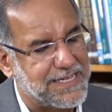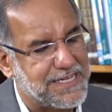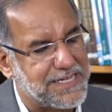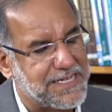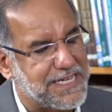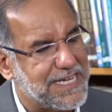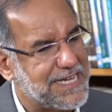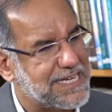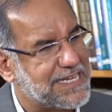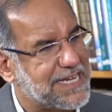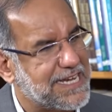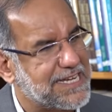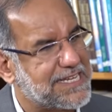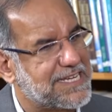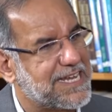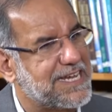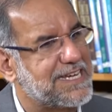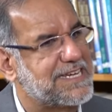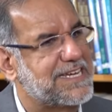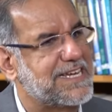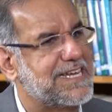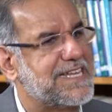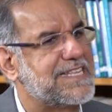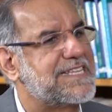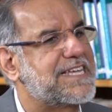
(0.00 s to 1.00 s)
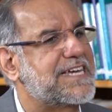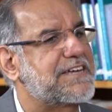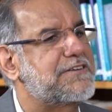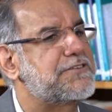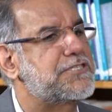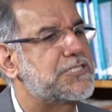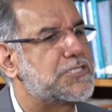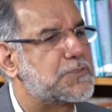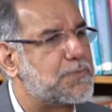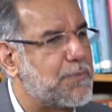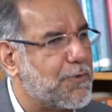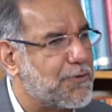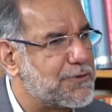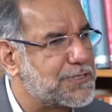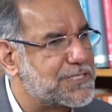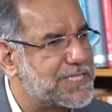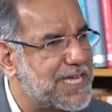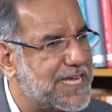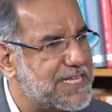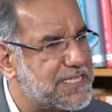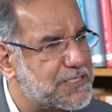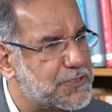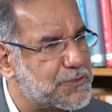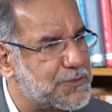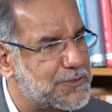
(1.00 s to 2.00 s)
it encourages both
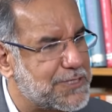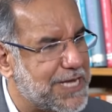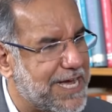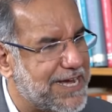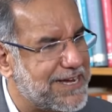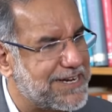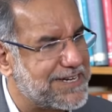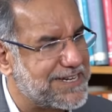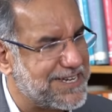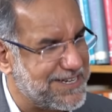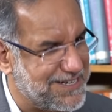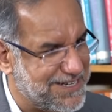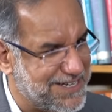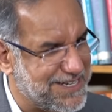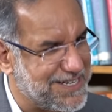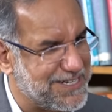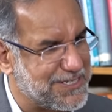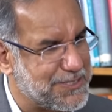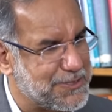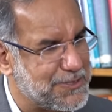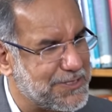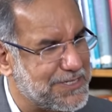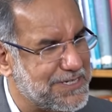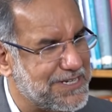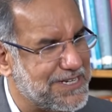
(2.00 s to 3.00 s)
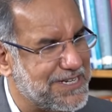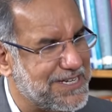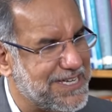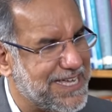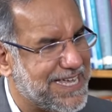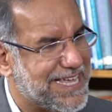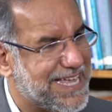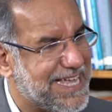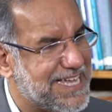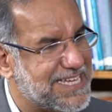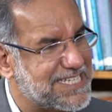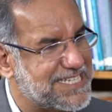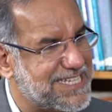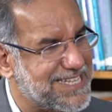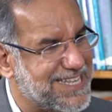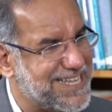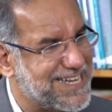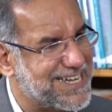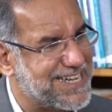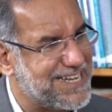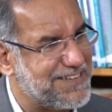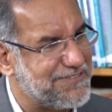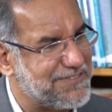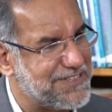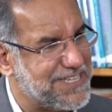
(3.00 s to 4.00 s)
sides to engage
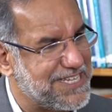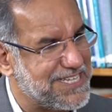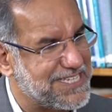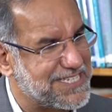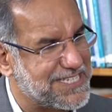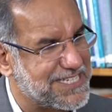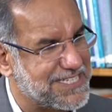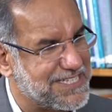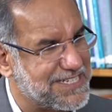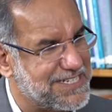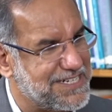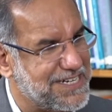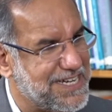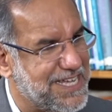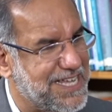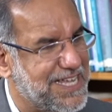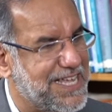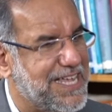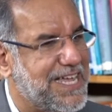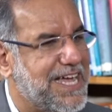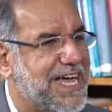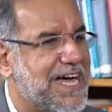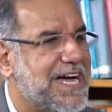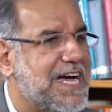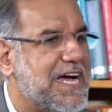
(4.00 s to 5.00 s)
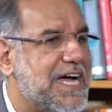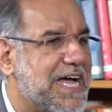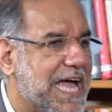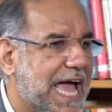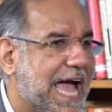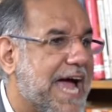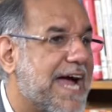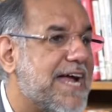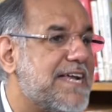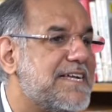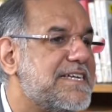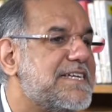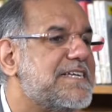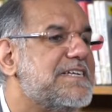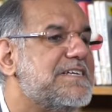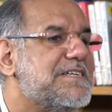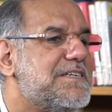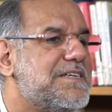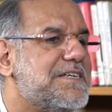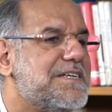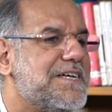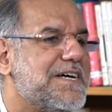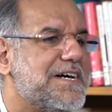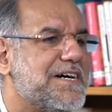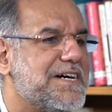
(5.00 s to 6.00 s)
directly with each other,
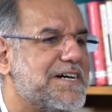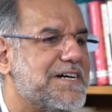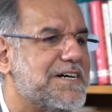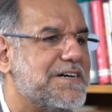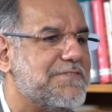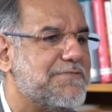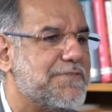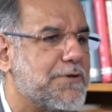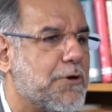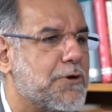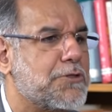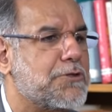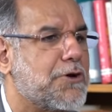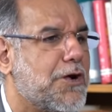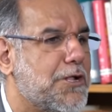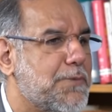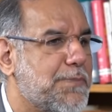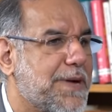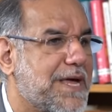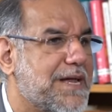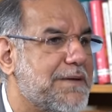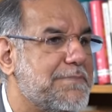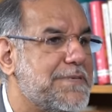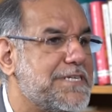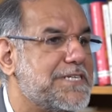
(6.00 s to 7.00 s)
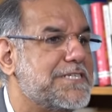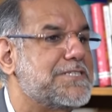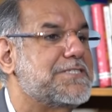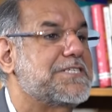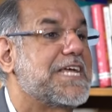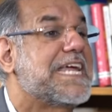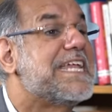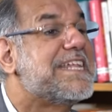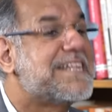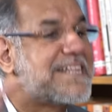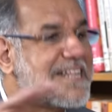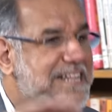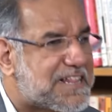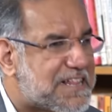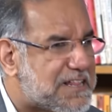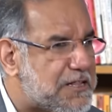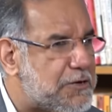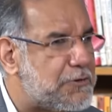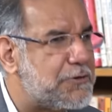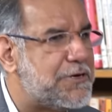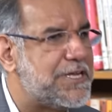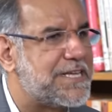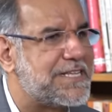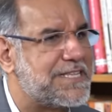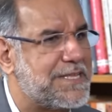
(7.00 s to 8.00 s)
on all parameters,
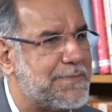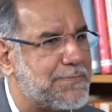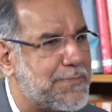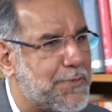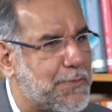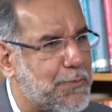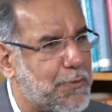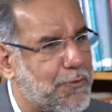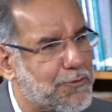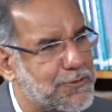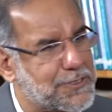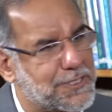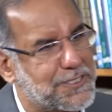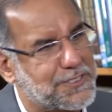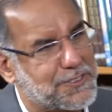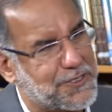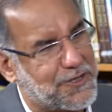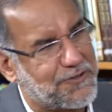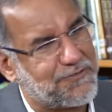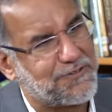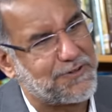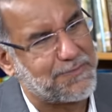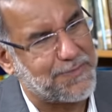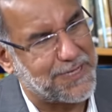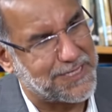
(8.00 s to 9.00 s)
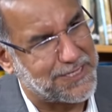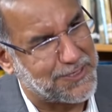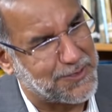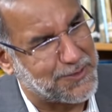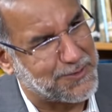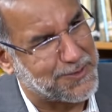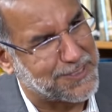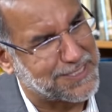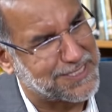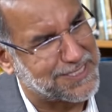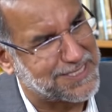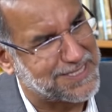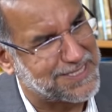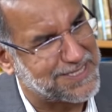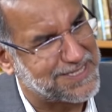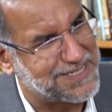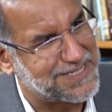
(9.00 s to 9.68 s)
including the proposals offered by the US.